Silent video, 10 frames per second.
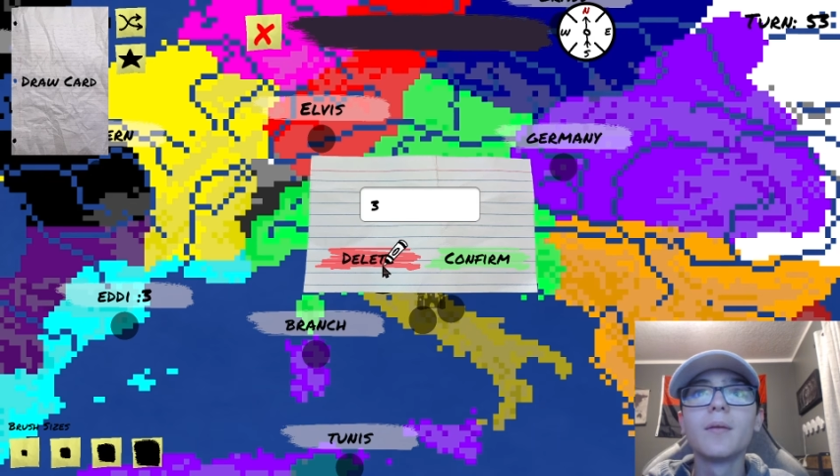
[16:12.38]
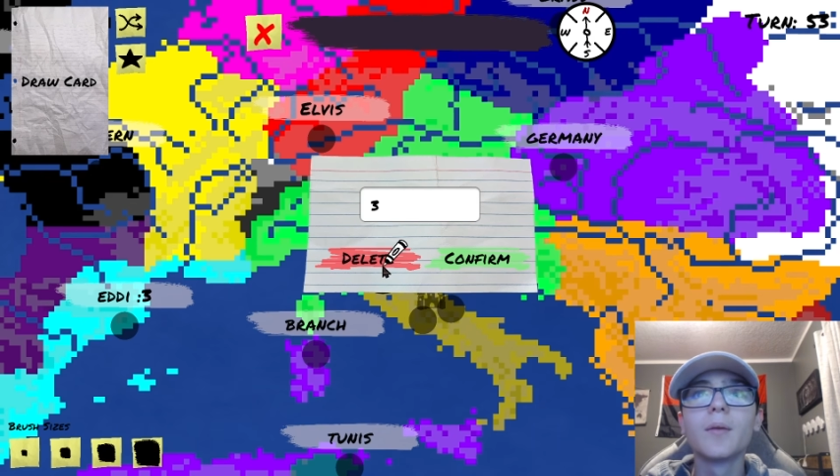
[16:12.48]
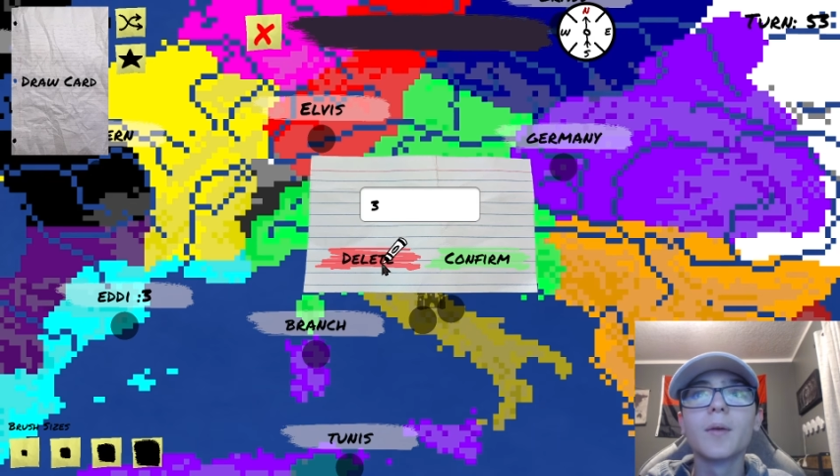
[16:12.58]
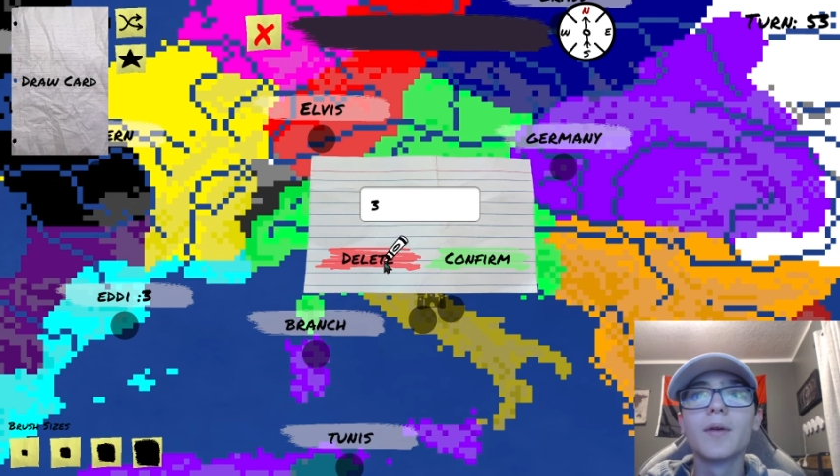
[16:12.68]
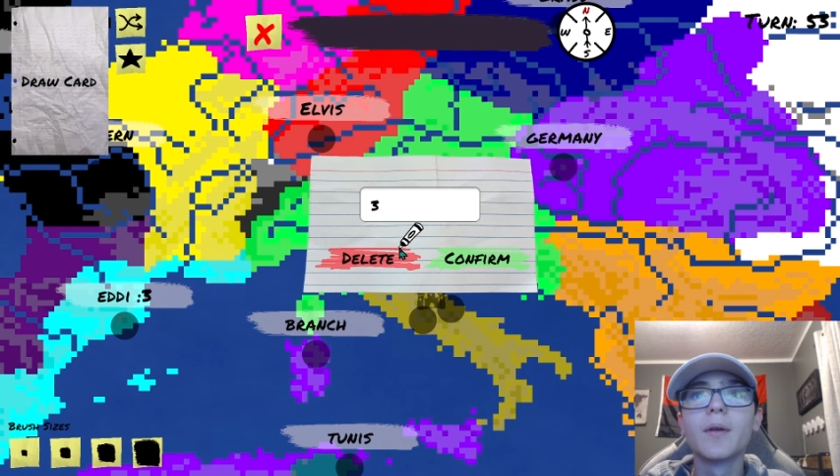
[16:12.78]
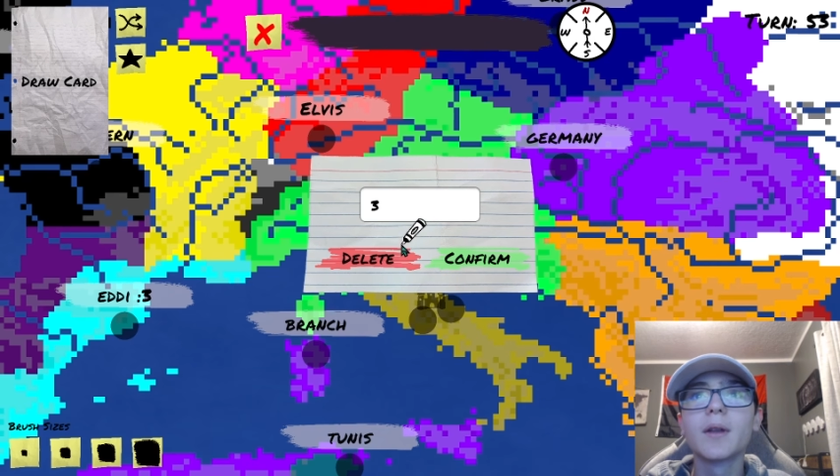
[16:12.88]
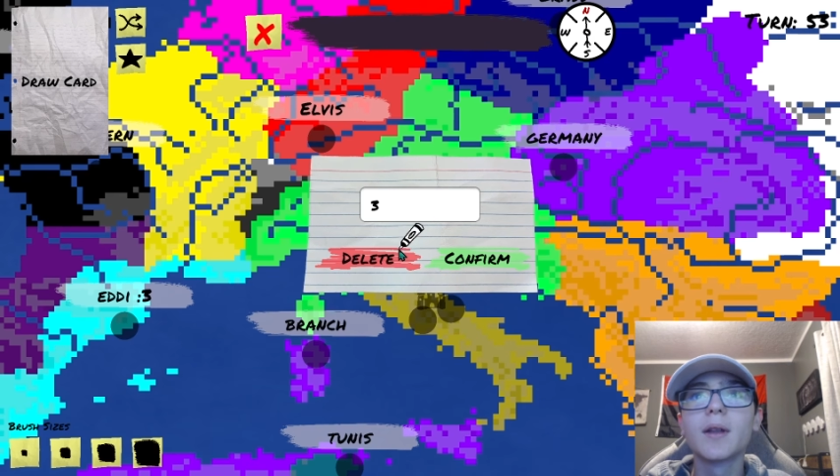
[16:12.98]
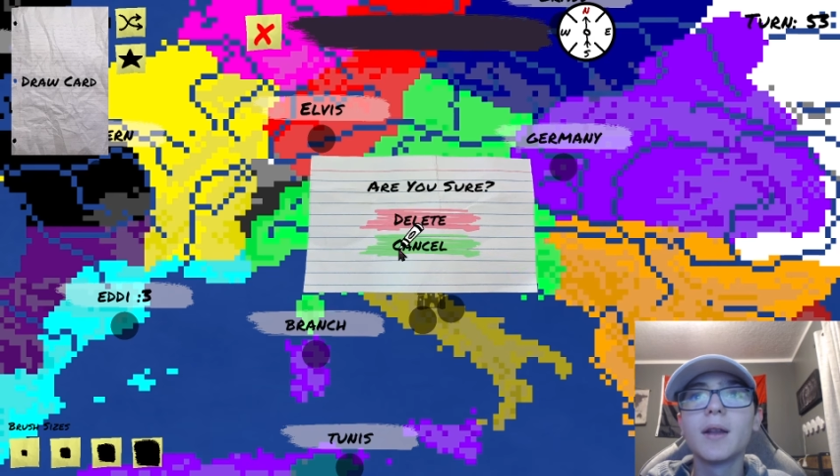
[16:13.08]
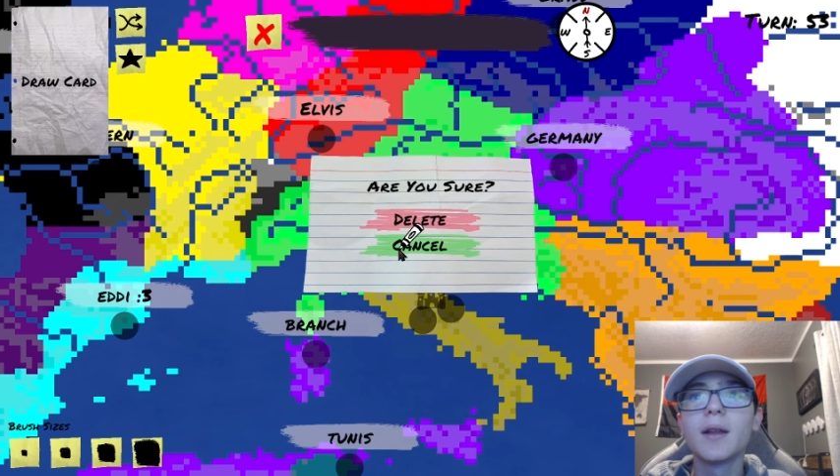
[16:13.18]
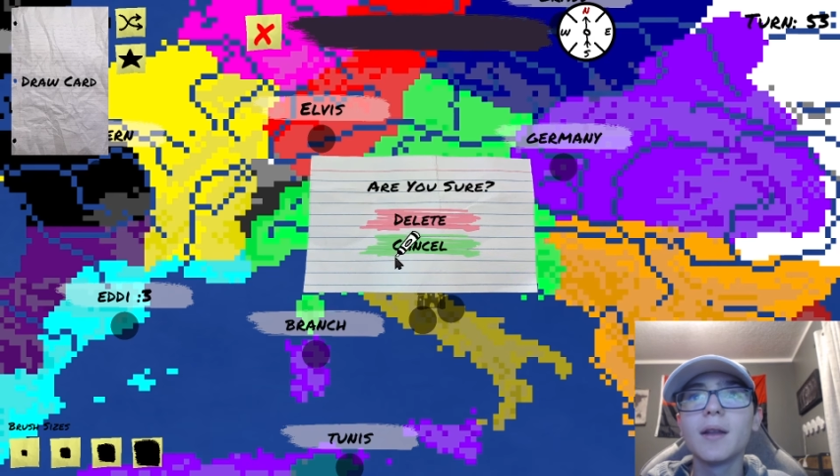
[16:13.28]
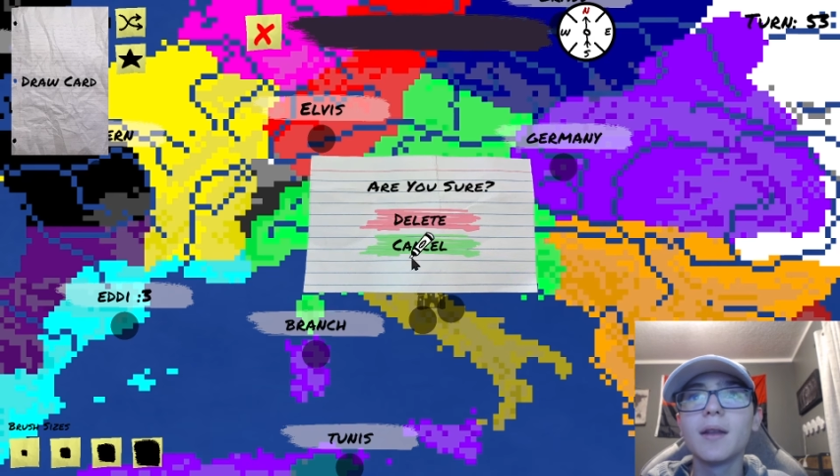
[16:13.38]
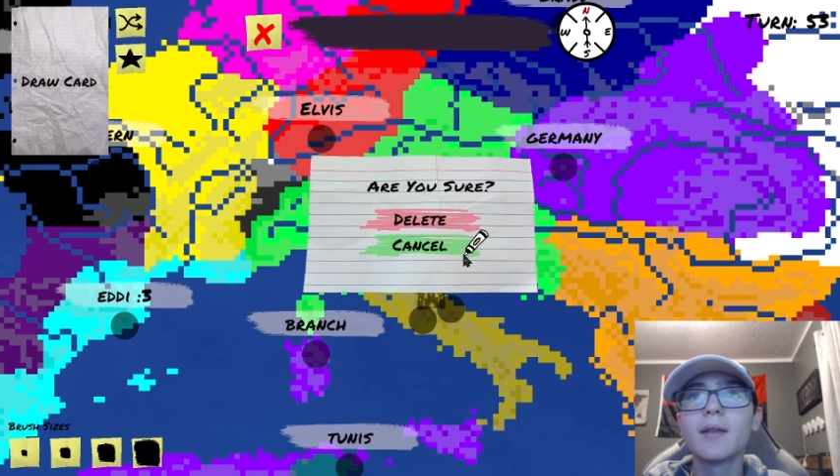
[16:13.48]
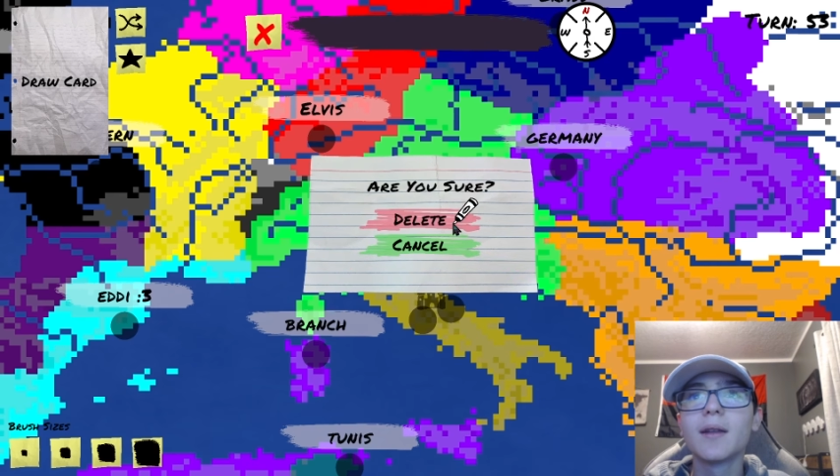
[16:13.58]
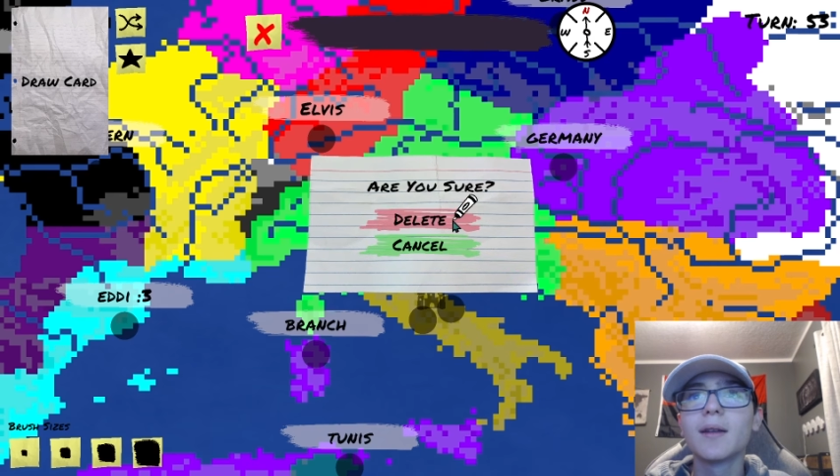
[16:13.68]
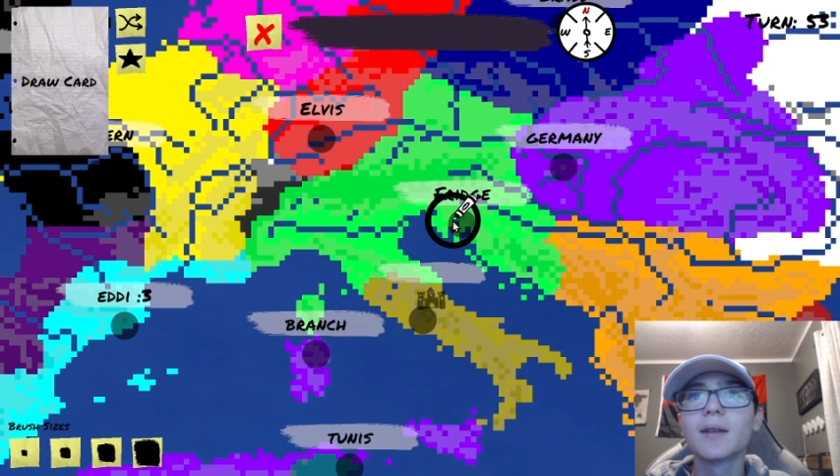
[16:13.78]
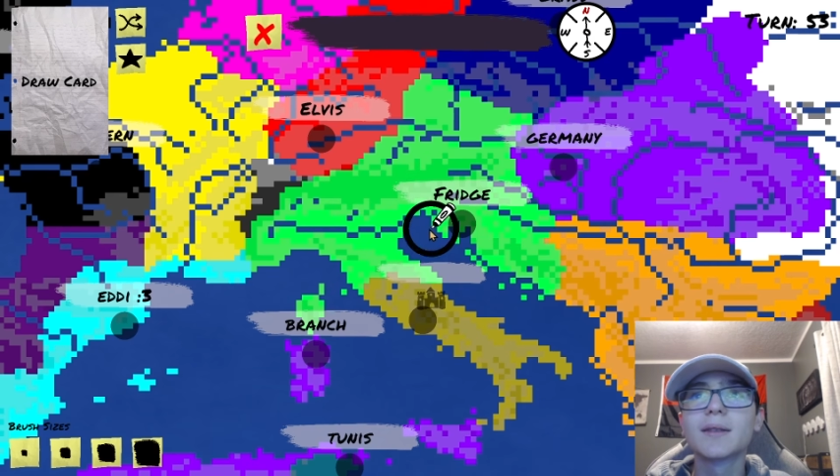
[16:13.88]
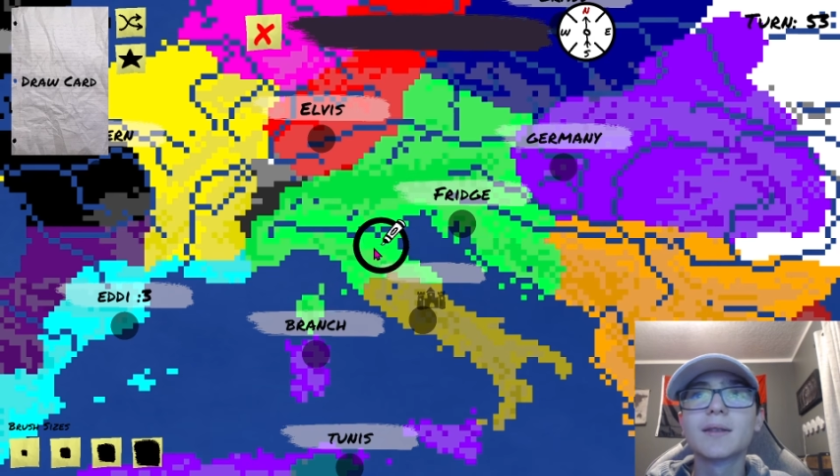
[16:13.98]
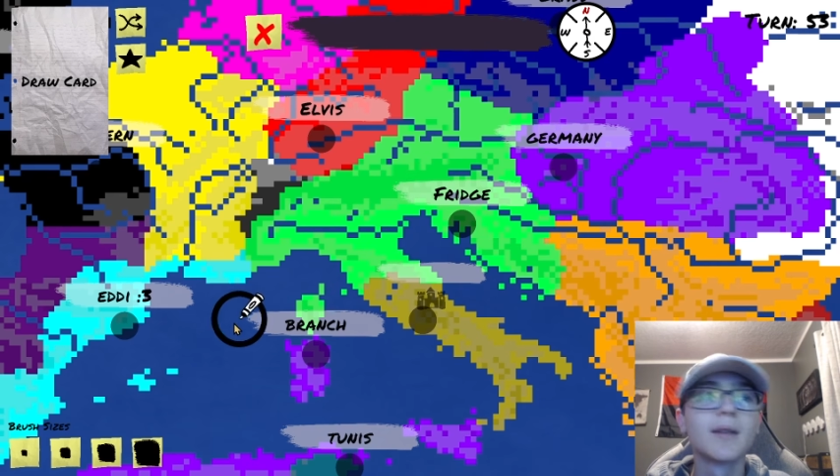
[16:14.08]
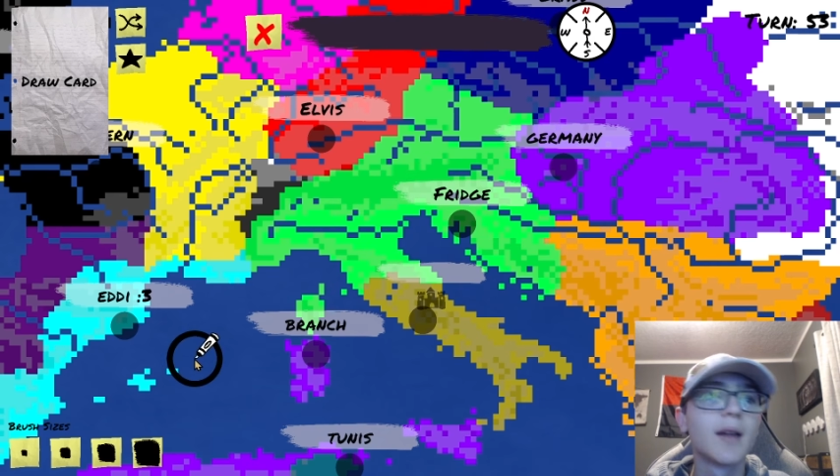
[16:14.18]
We're going to delete this,